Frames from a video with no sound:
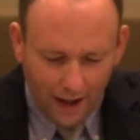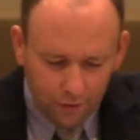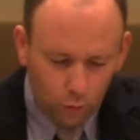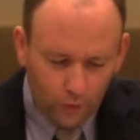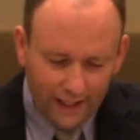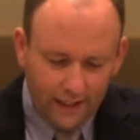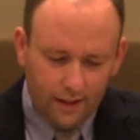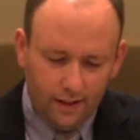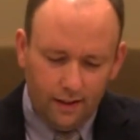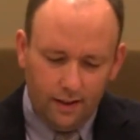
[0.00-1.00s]
the week
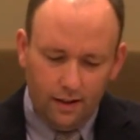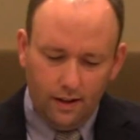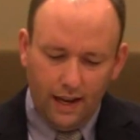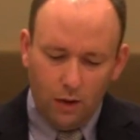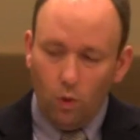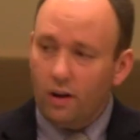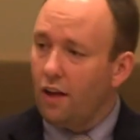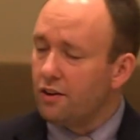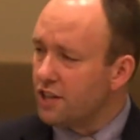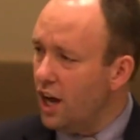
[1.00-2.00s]
in one
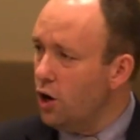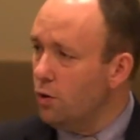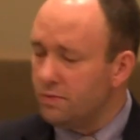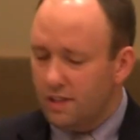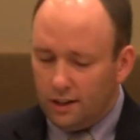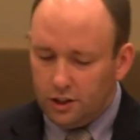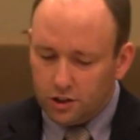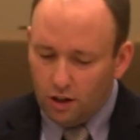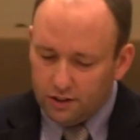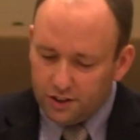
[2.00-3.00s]
another's homes, not just
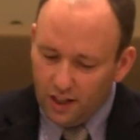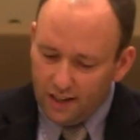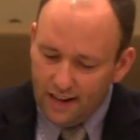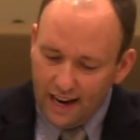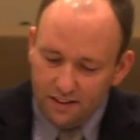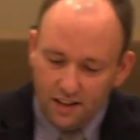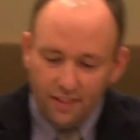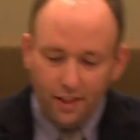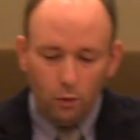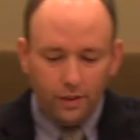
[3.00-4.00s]
on Sundays,
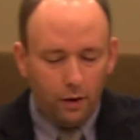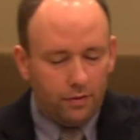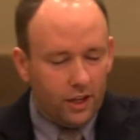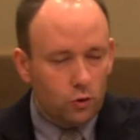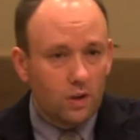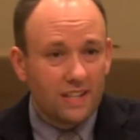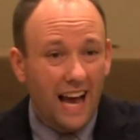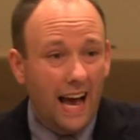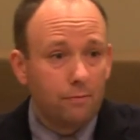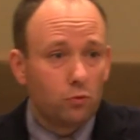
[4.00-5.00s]
these were
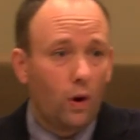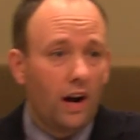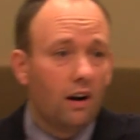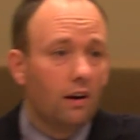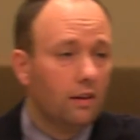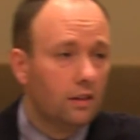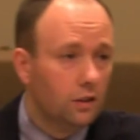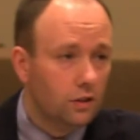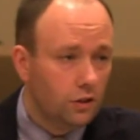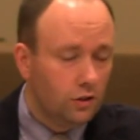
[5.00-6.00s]
times where
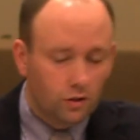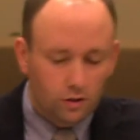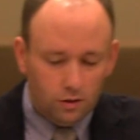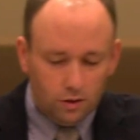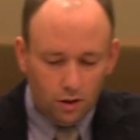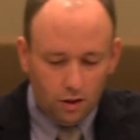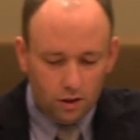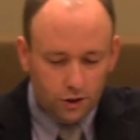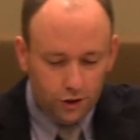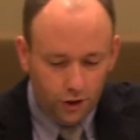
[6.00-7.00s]

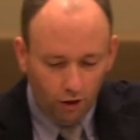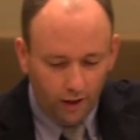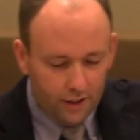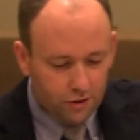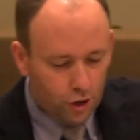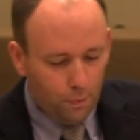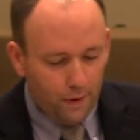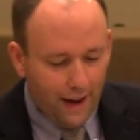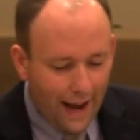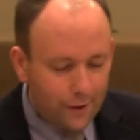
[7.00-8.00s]
surely
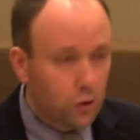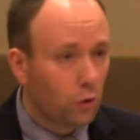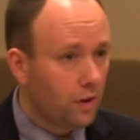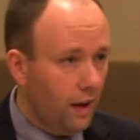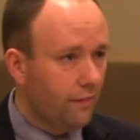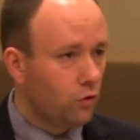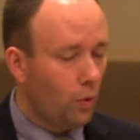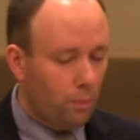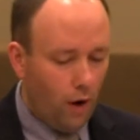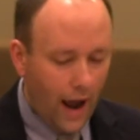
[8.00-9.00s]
supernatural gifts were
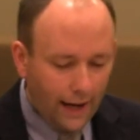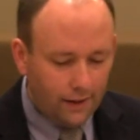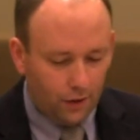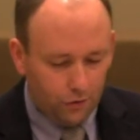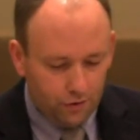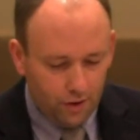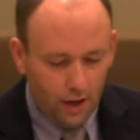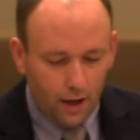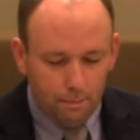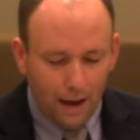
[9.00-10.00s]
practiced
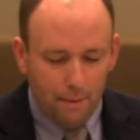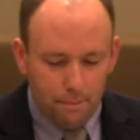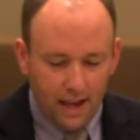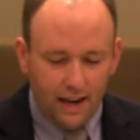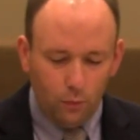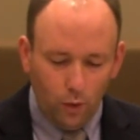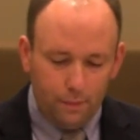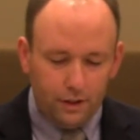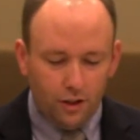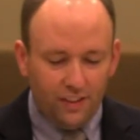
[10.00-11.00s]
by men and
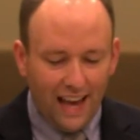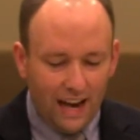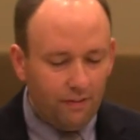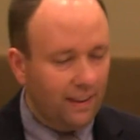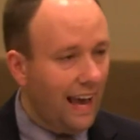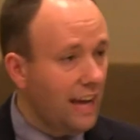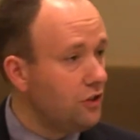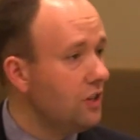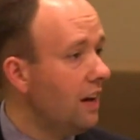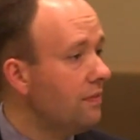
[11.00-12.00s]
women to the
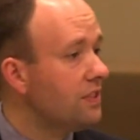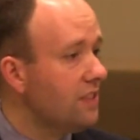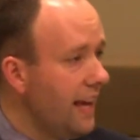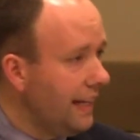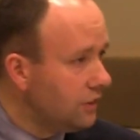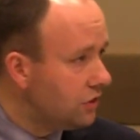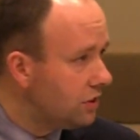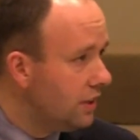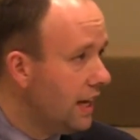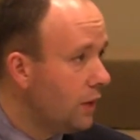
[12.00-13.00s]
edification of the saints.
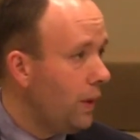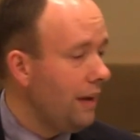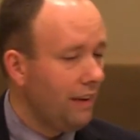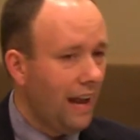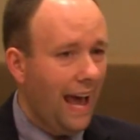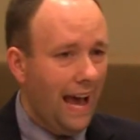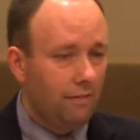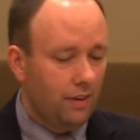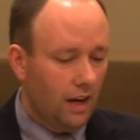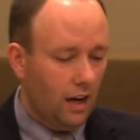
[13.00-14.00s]
We even have